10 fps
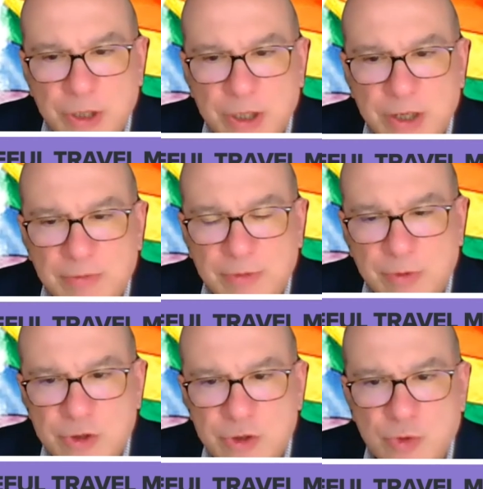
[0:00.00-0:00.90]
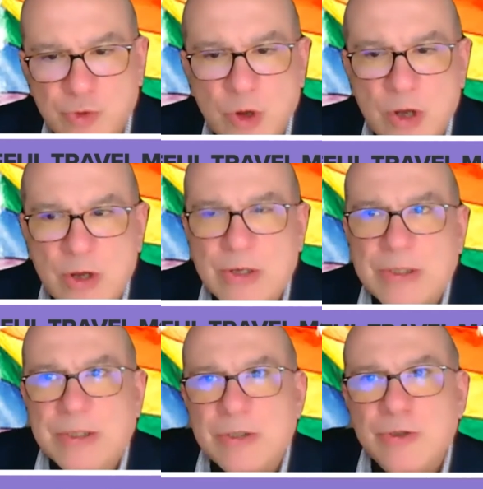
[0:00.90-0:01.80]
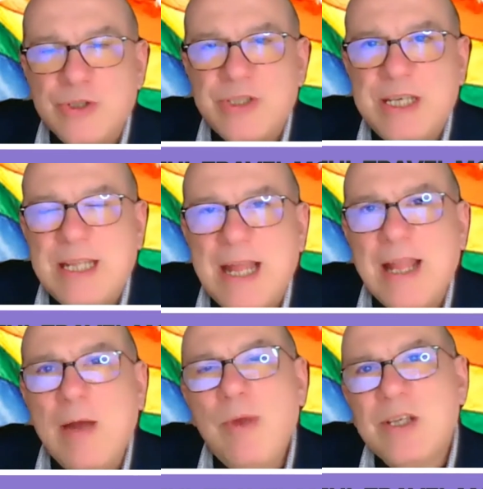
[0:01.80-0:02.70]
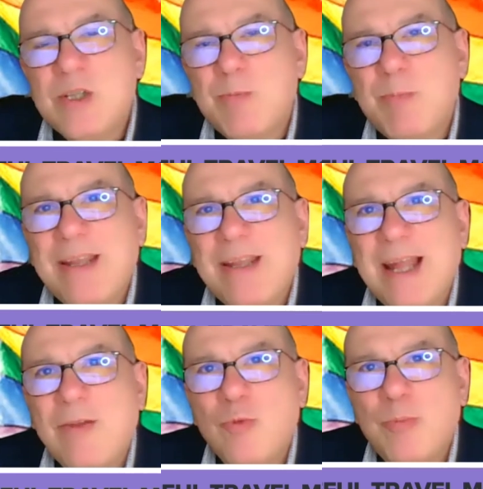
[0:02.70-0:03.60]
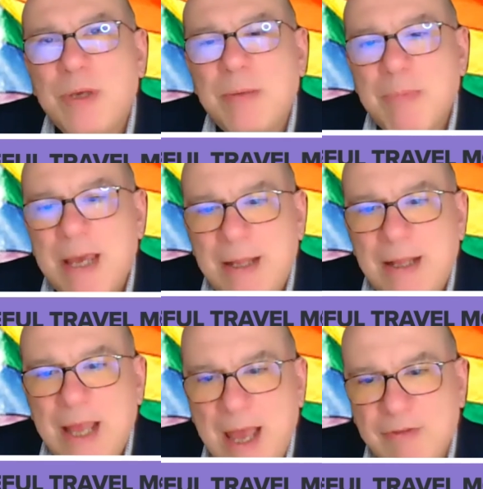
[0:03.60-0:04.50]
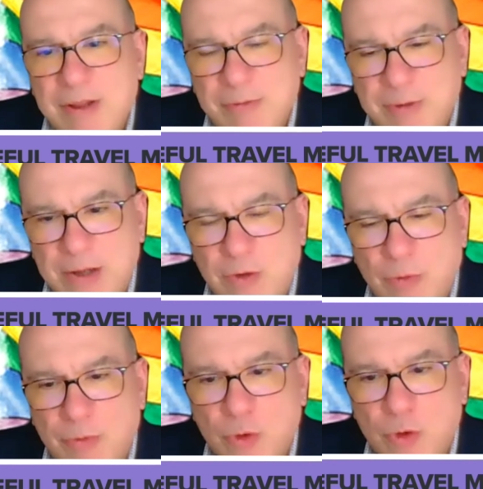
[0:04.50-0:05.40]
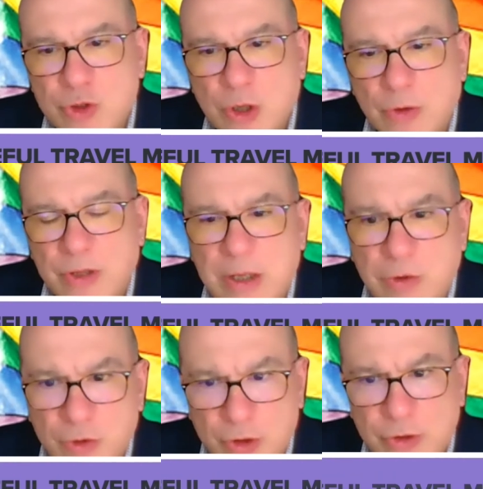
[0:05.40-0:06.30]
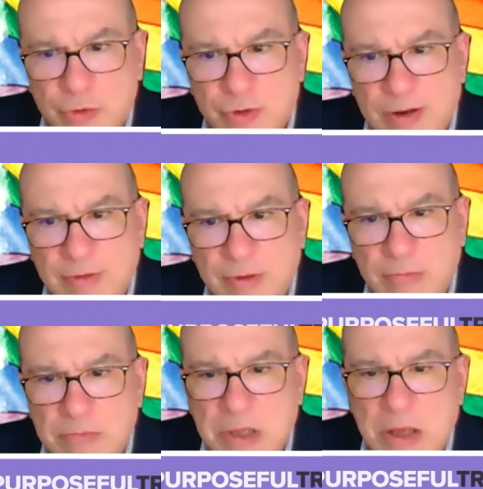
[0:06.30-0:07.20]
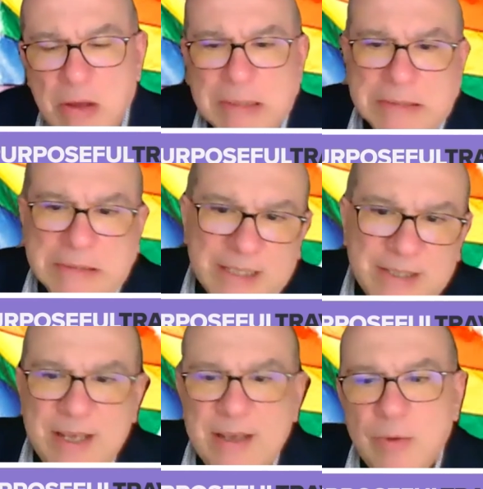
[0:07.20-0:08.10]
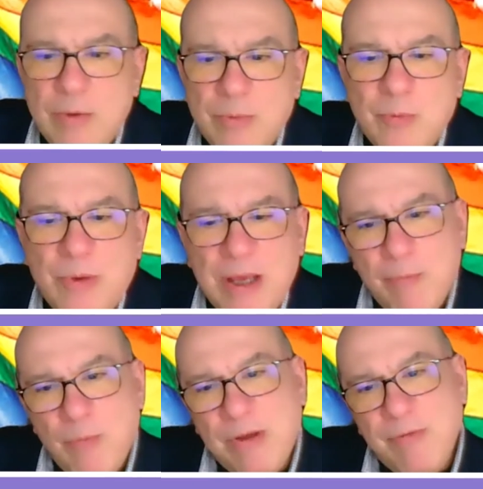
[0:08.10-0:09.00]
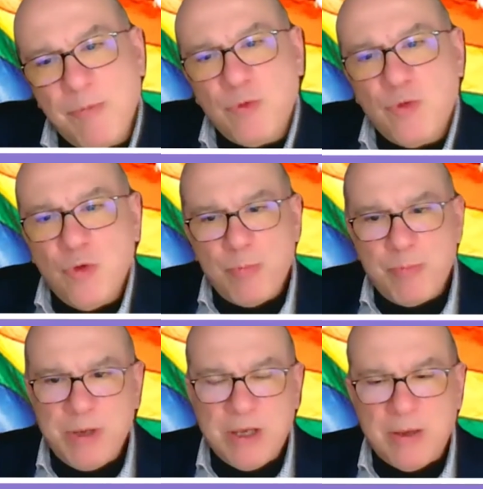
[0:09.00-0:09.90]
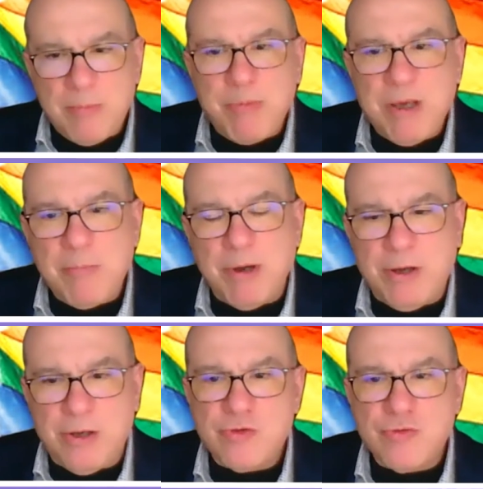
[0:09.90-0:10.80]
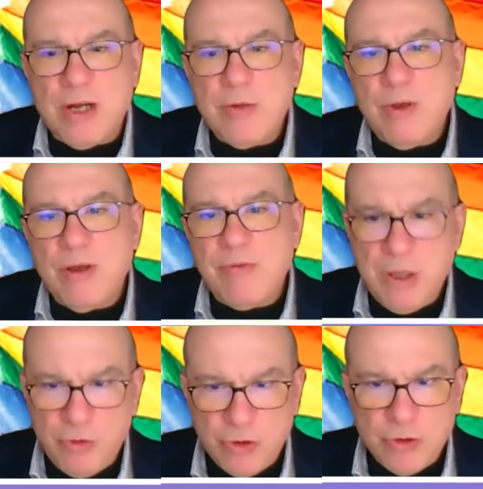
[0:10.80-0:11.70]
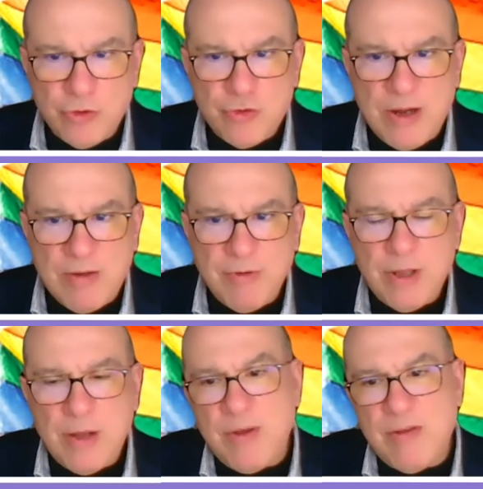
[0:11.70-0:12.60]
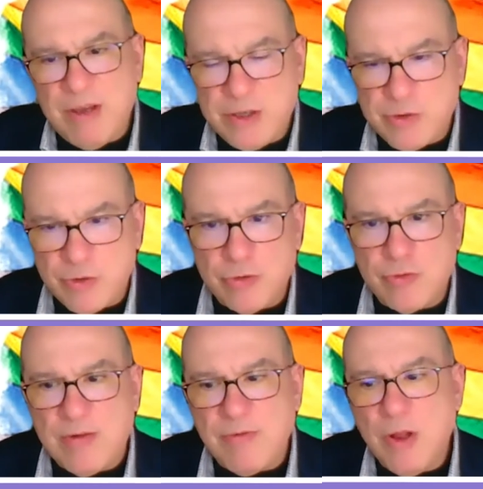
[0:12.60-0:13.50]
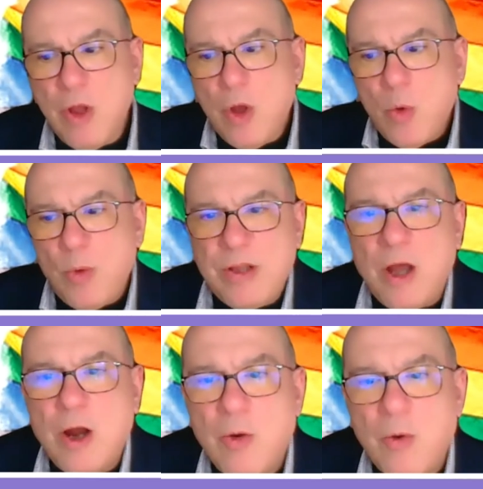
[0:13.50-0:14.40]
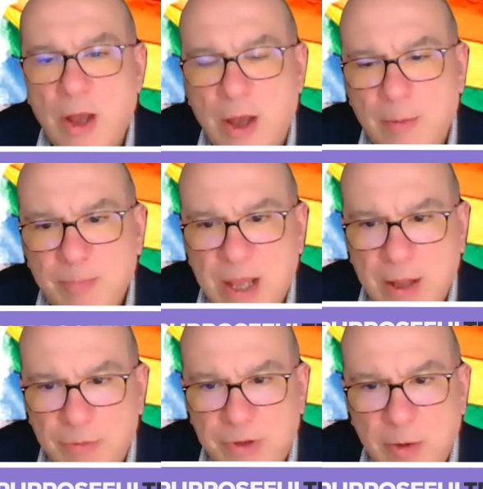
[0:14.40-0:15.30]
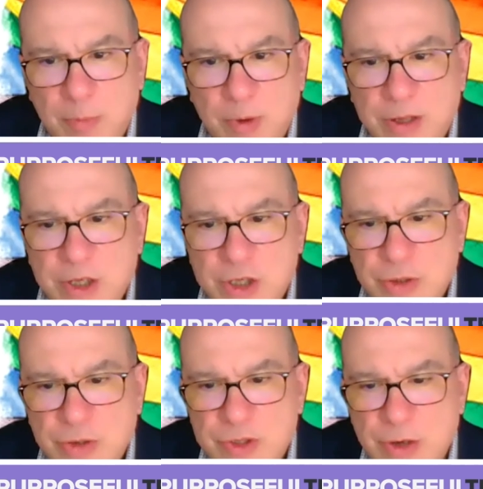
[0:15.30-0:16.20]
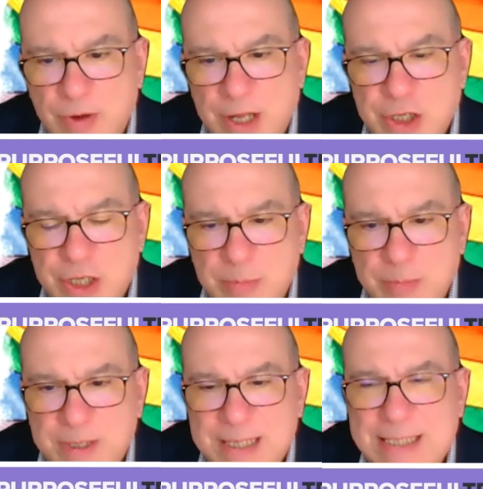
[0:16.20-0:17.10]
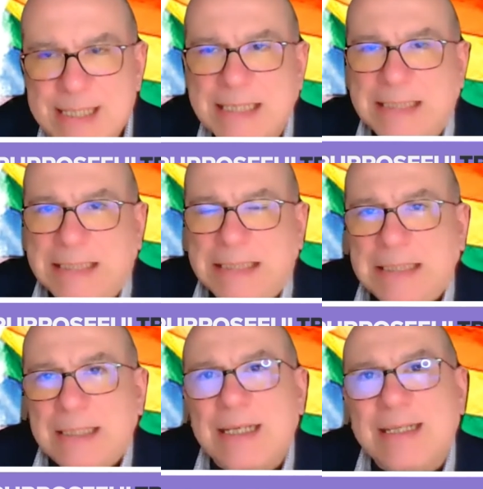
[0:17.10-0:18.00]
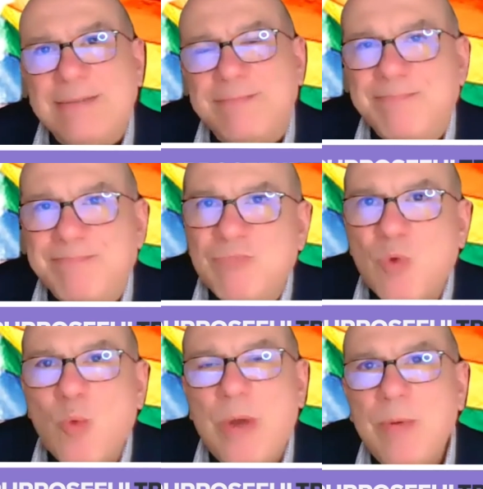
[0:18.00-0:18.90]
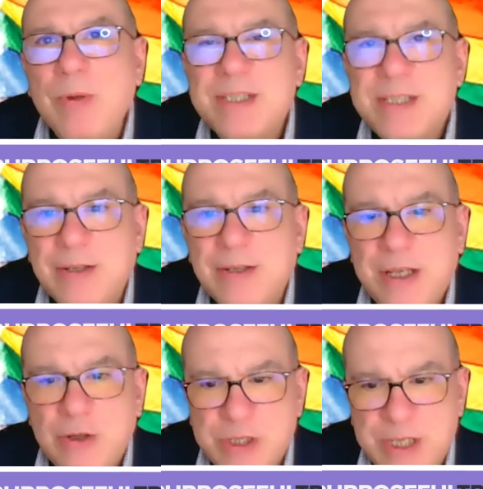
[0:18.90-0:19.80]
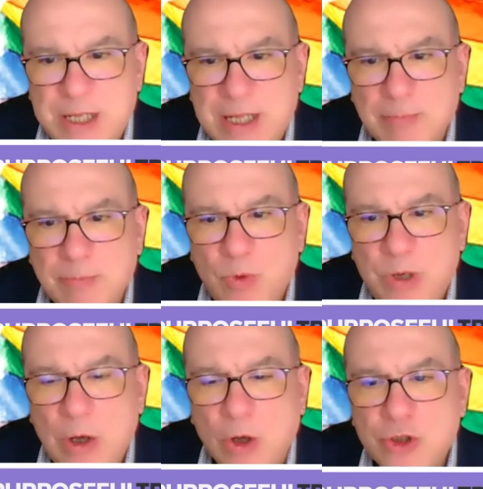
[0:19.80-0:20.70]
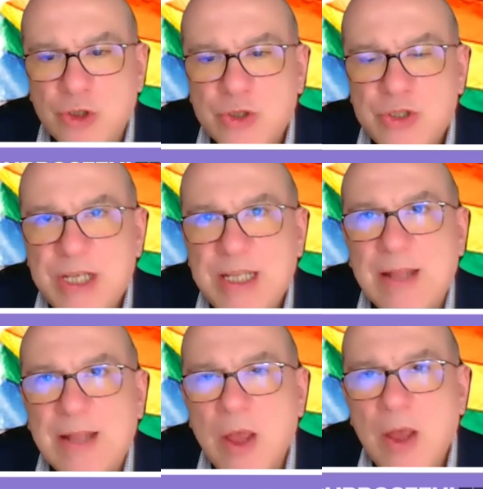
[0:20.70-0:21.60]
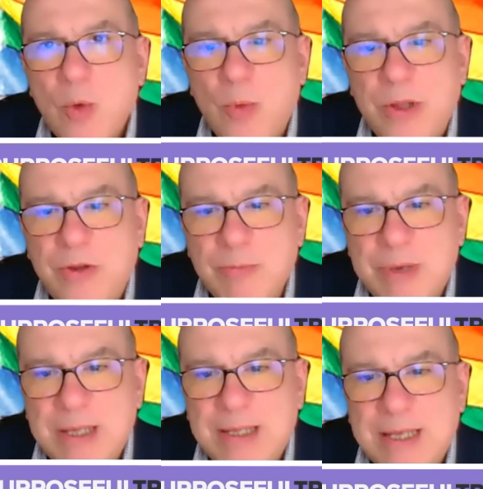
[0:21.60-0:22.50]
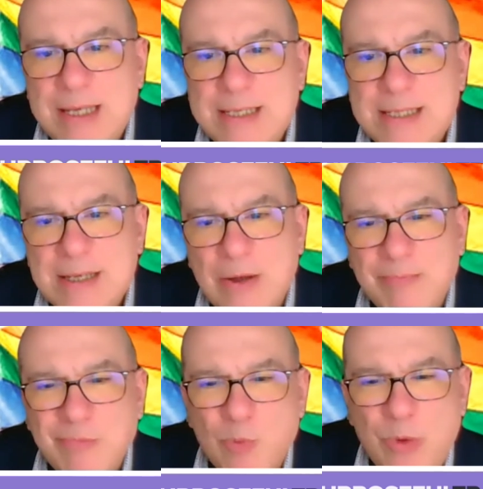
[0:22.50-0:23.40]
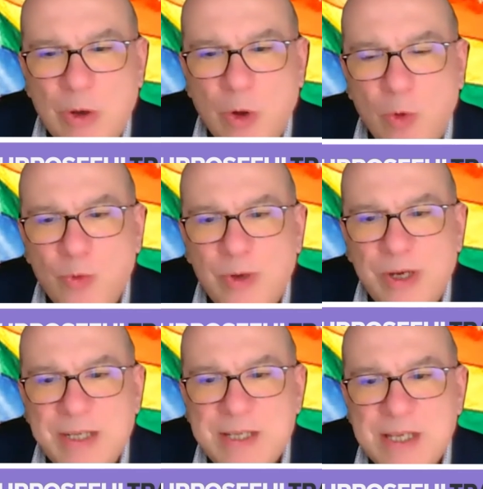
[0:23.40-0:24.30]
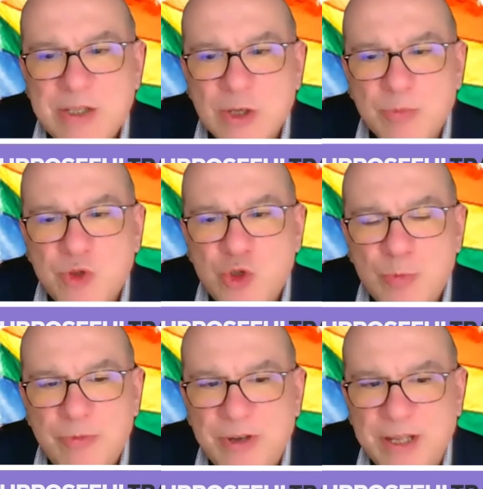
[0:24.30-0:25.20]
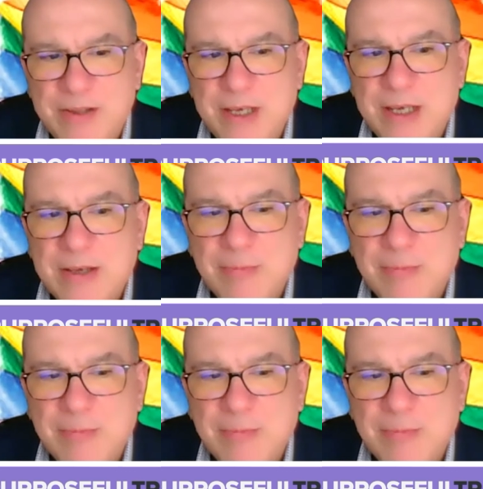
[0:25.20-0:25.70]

enough for us to see that. And we expect that to be mainly have an effect, of course, on internal travel. I think we have two big buckets, right? We have internal travel and we have external travel. With our healthcare practitioners, our HCPs, we will still need to see them. We also see that with the meetings, we already see some Zoom fatigue